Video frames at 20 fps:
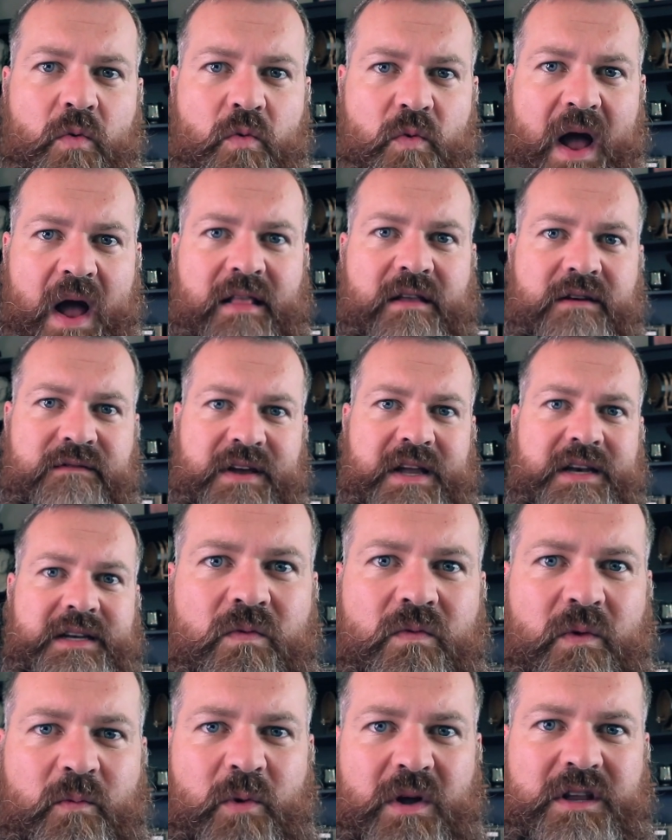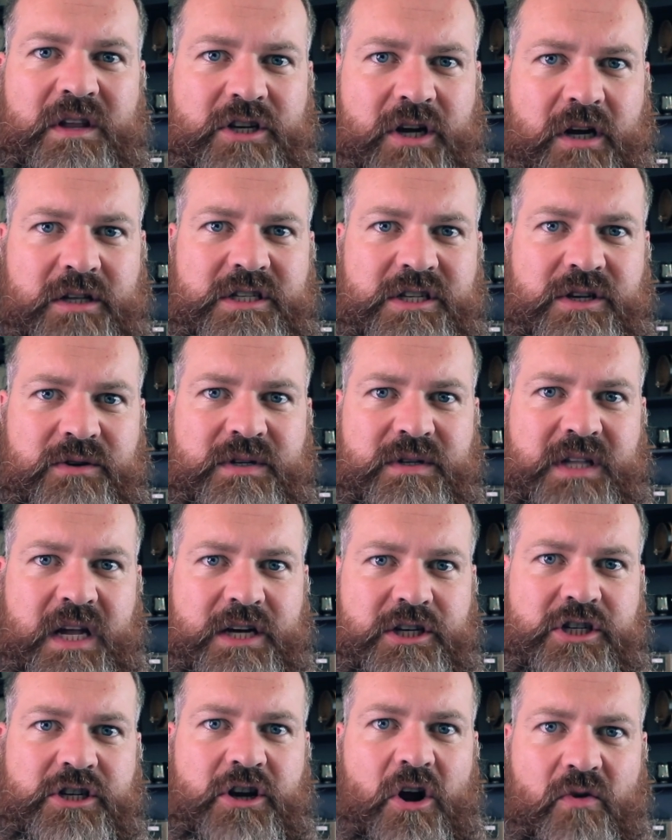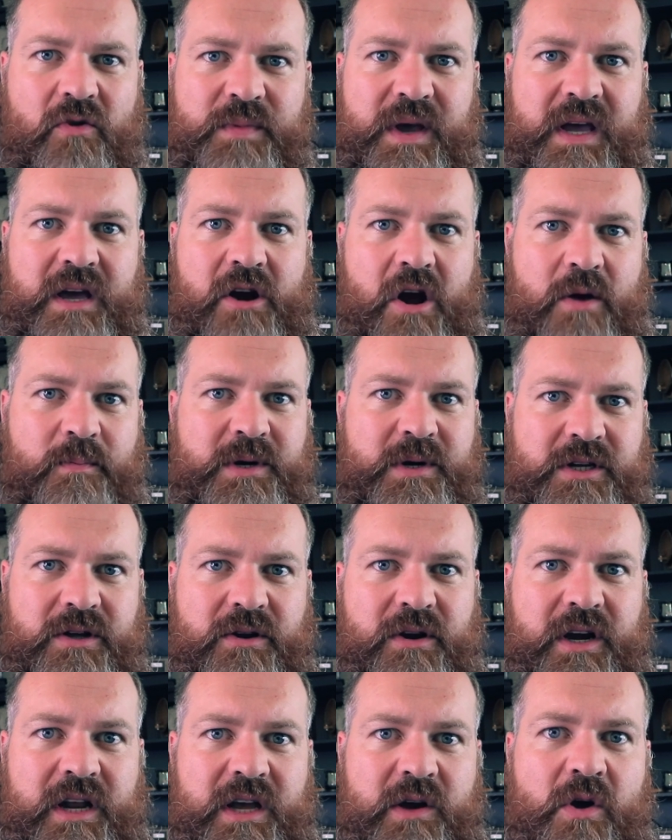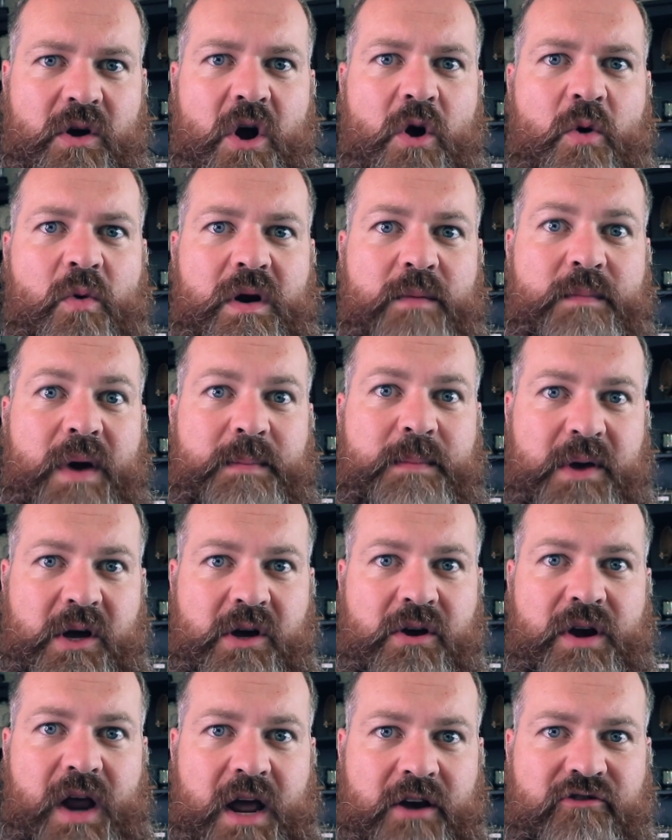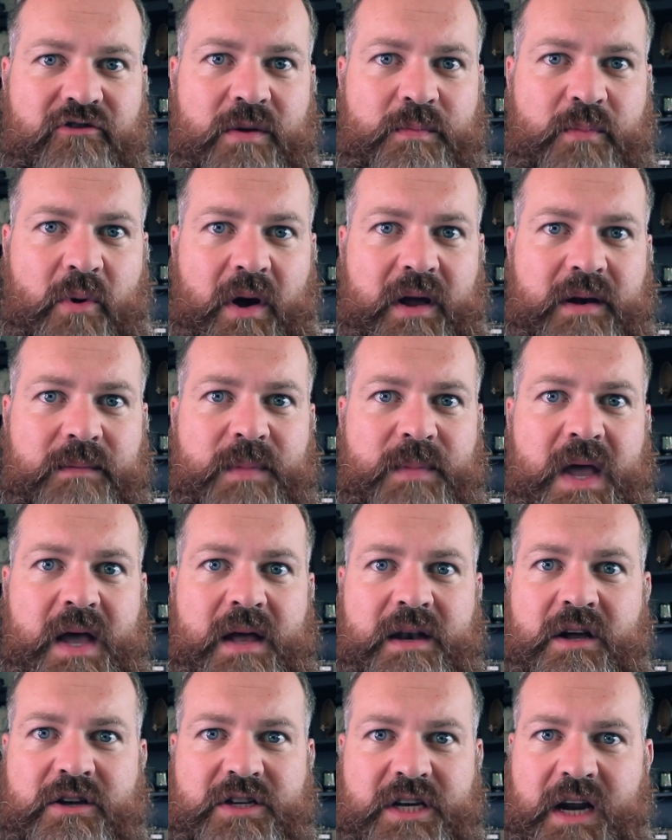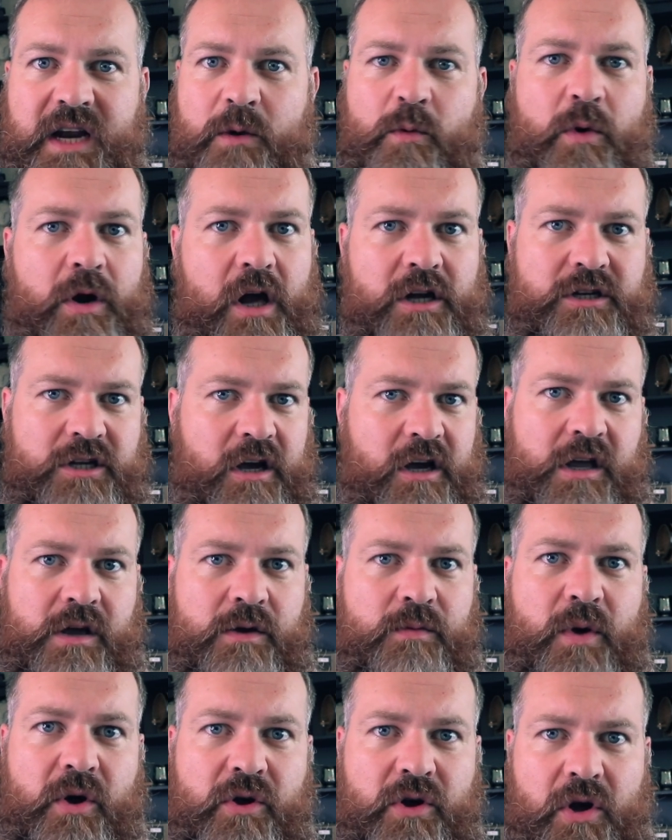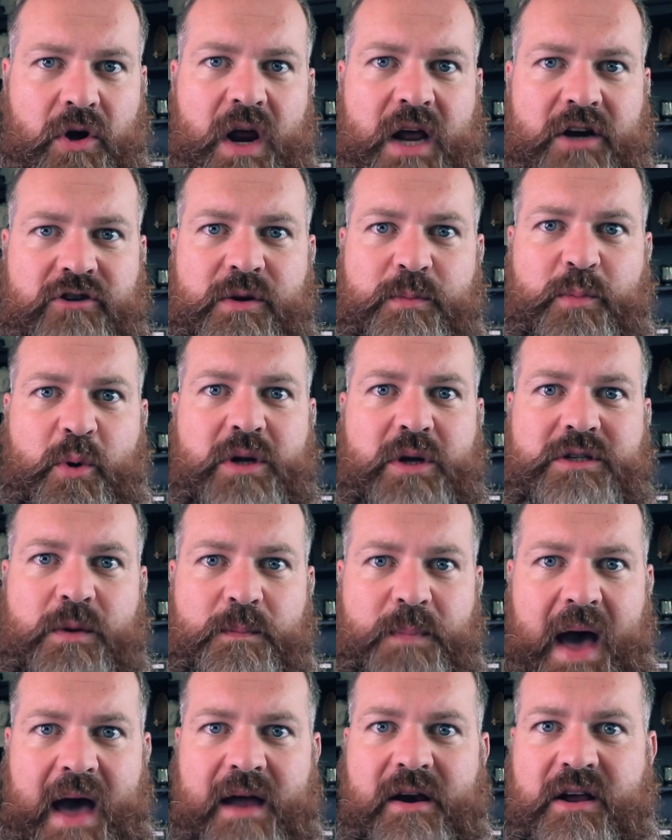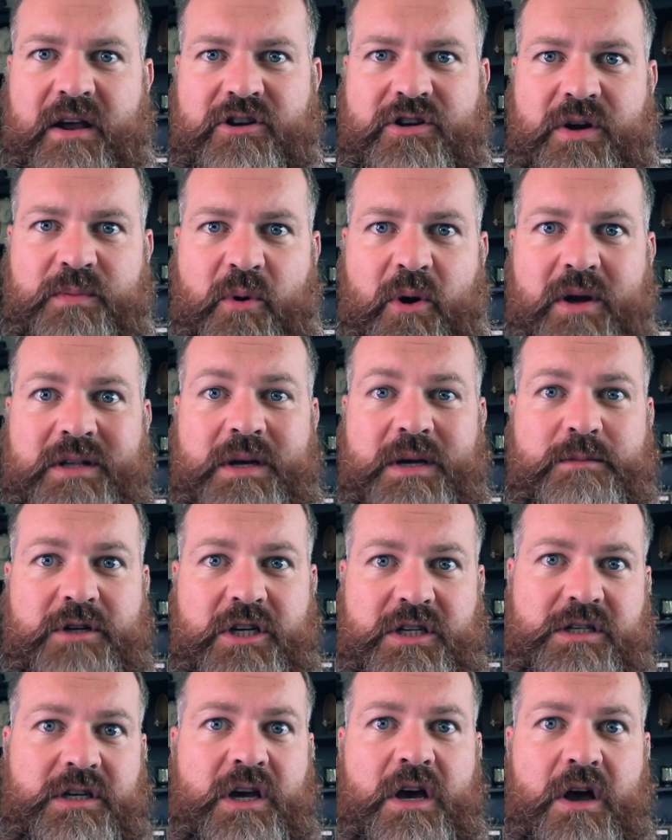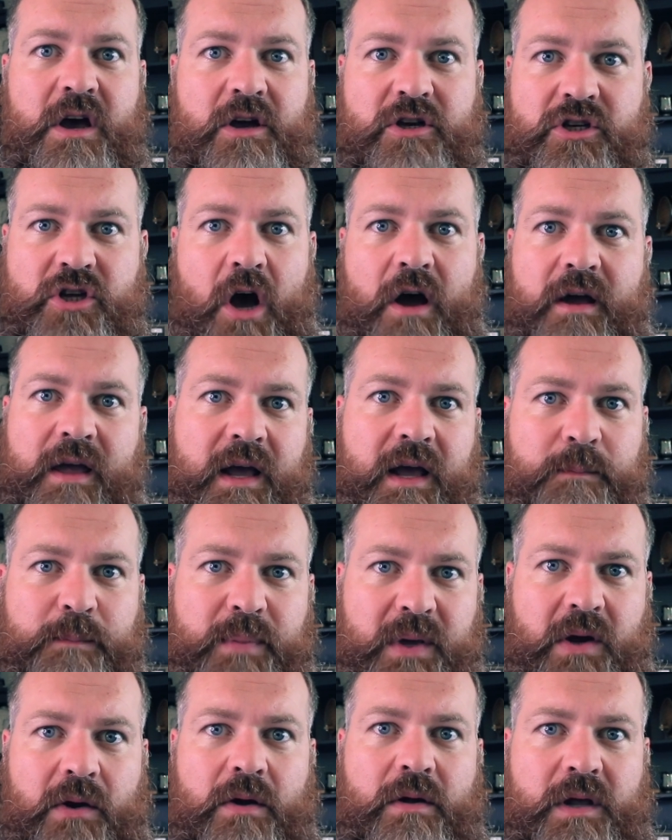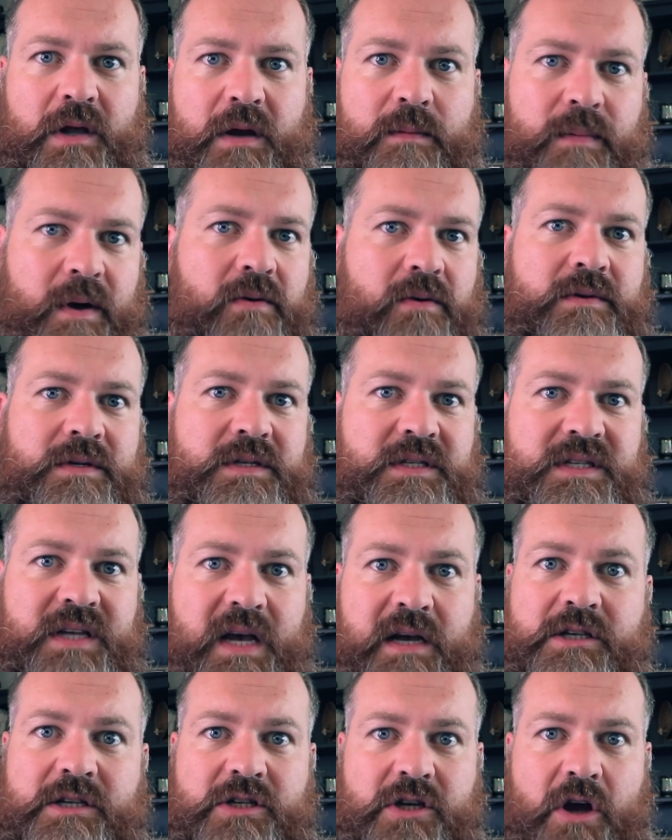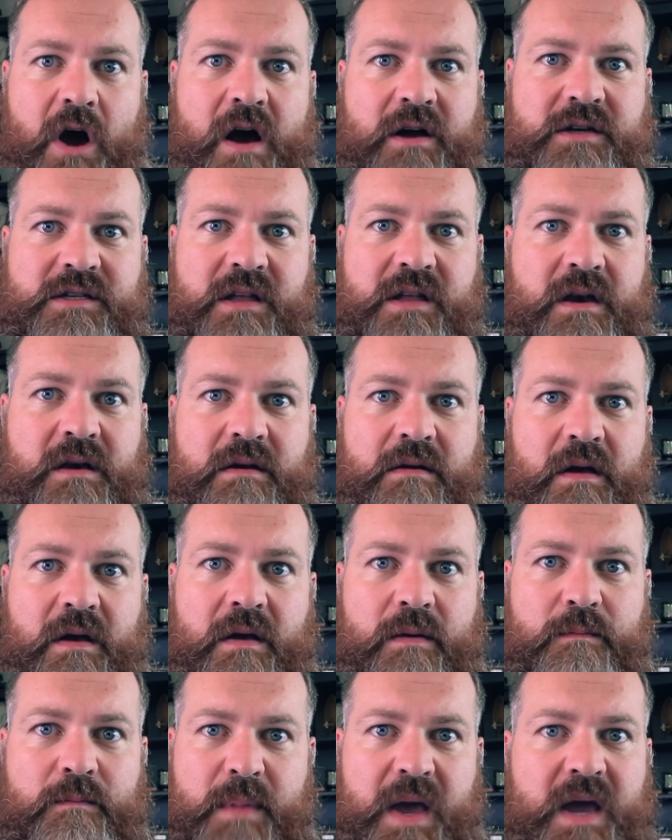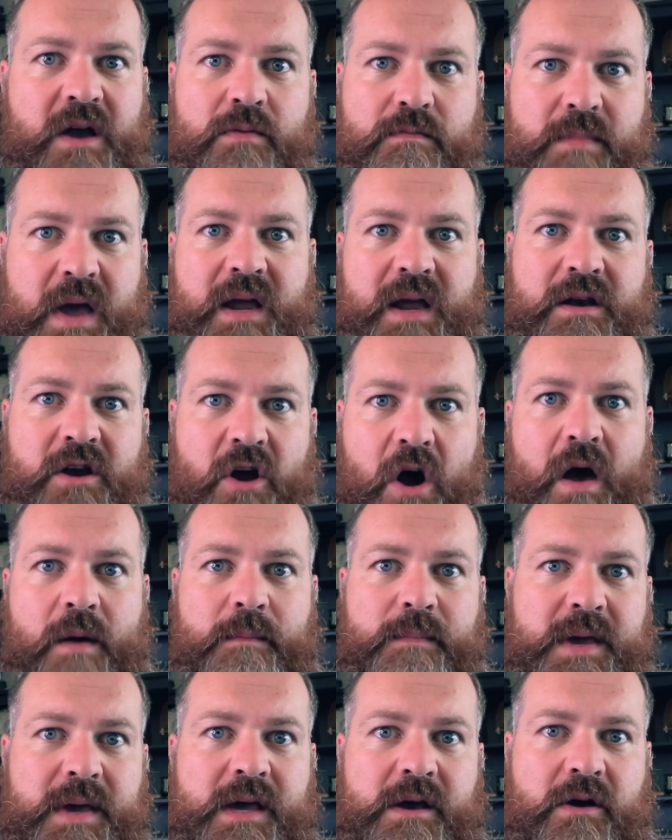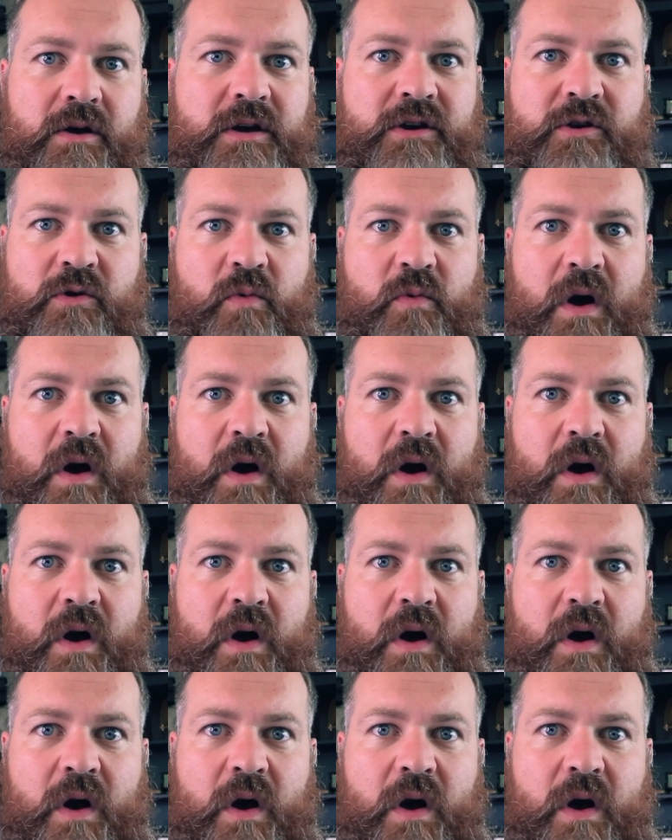relevant. What the charts do is they show me an opportunity when it might be a good entry point. Now today, we're not talking about good entry points or bad entry points. I'm just talking purely about 6 stocks that may or may not be on your